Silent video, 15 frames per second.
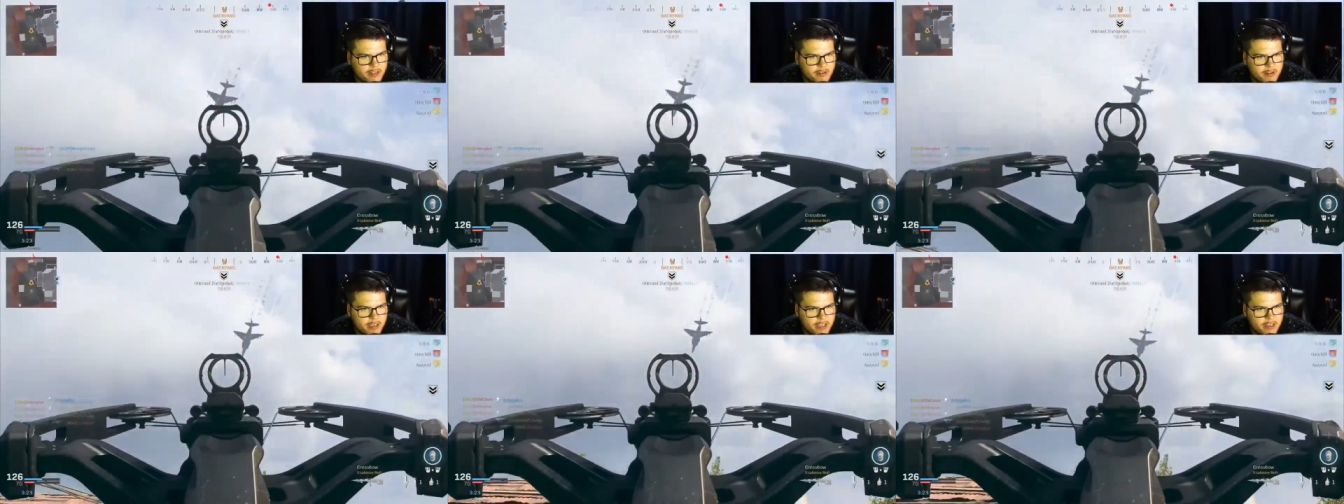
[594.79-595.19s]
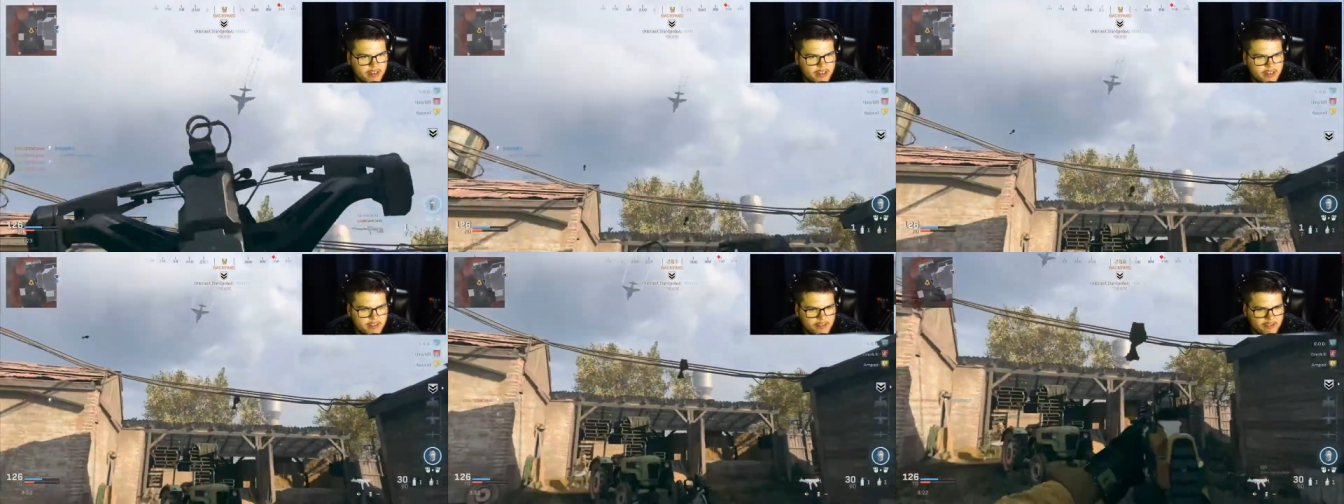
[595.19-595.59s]
away.
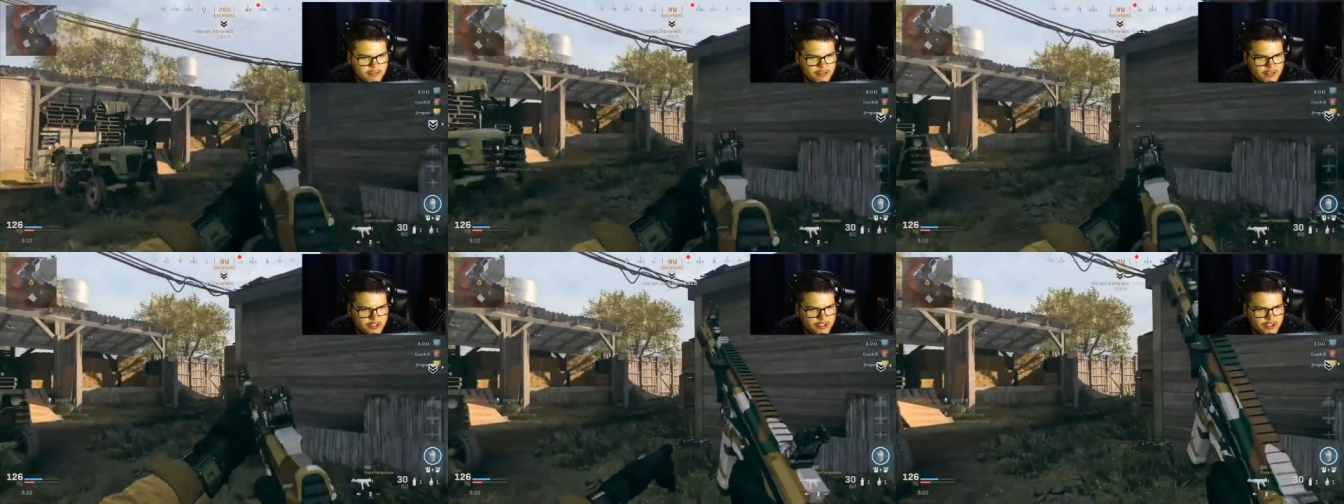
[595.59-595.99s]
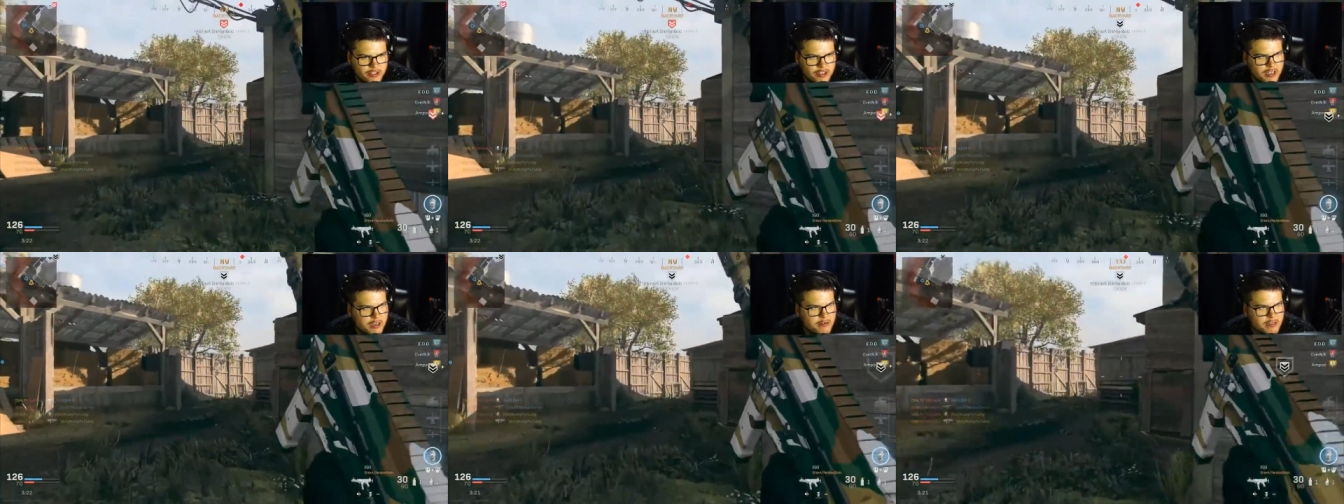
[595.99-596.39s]
You
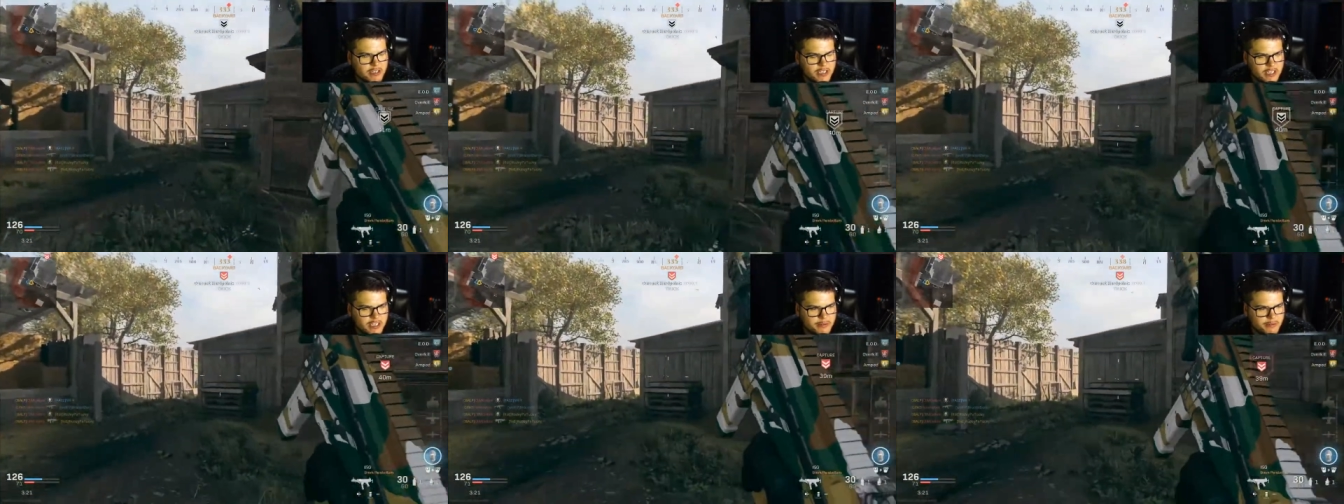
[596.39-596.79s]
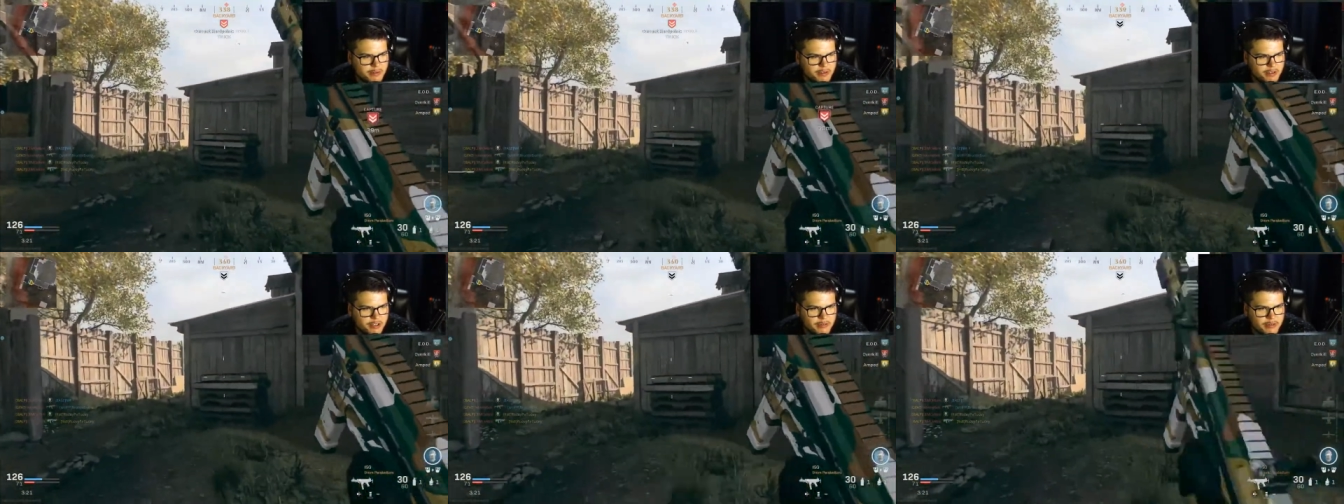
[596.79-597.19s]
jerk. I wanted to
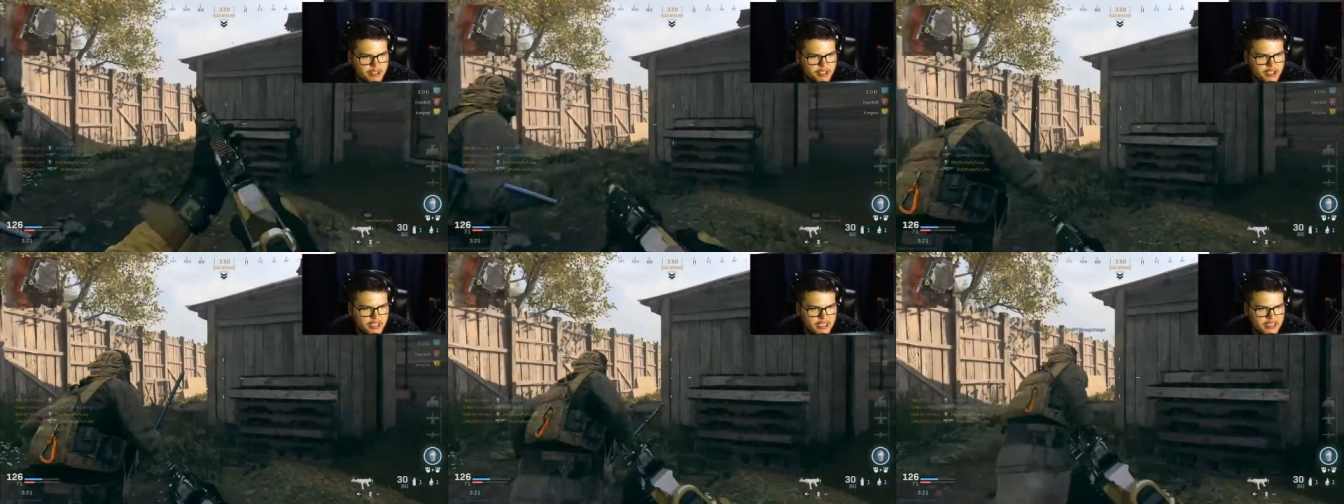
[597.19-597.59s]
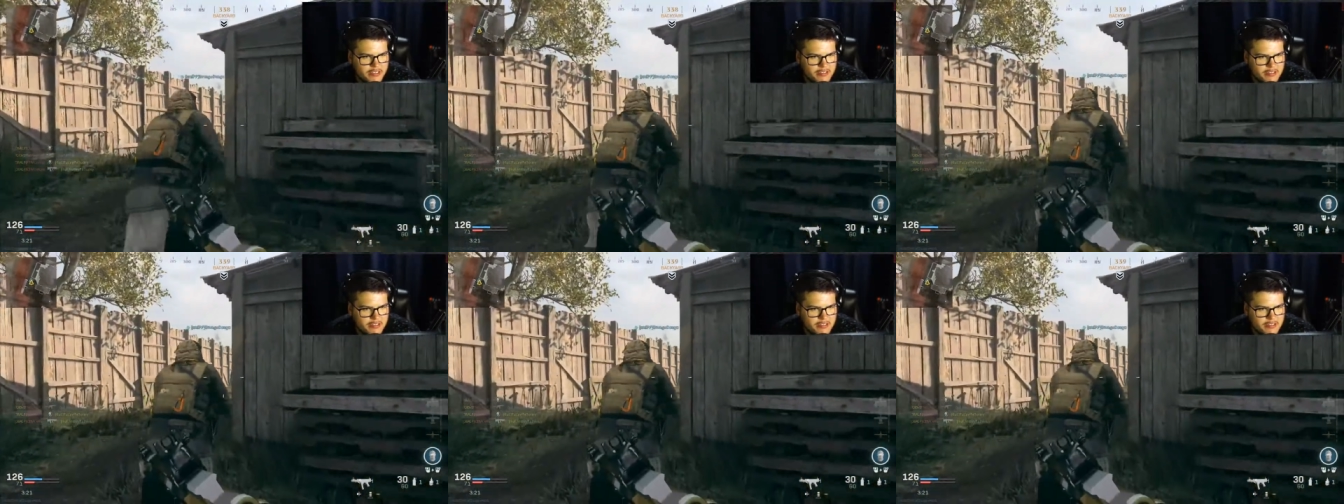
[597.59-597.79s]
explode your machine.